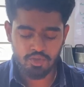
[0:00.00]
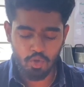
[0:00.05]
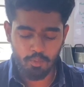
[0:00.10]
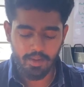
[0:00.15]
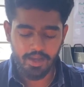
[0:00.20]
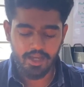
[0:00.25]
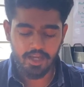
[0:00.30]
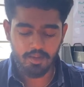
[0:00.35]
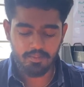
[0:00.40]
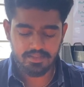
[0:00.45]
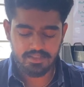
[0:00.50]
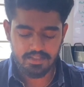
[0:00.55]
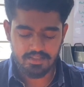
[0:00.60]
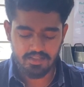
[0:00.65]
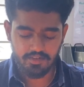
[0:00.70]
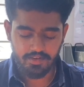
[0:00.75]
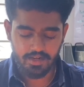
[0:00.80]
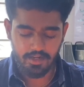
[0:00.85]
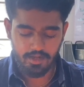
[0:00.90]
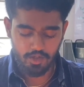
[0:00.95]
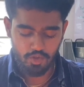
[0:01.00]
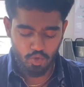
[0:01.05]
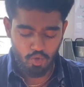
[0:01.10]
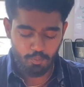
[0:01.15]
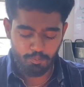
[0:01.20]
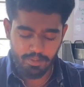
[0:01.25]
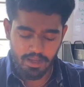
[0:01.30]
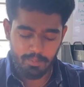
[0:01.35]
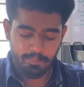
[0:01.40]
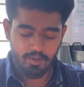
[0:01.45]
So biochemistry is divided
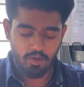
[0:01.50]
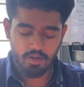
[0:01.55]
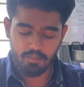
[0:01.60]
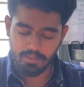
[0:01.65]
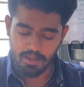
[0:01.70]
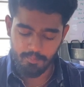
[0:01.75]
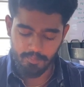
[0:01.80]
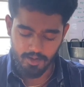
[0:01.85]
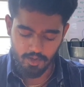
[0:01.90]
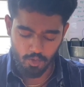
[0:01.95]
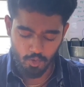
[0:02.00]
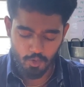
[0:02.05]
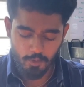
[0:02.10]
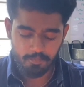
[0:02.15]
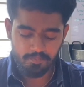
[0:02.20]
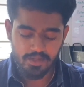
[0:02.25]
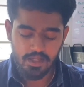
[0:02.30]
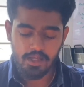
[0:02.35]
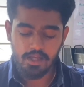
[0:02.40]
into paper 1 and paper 2.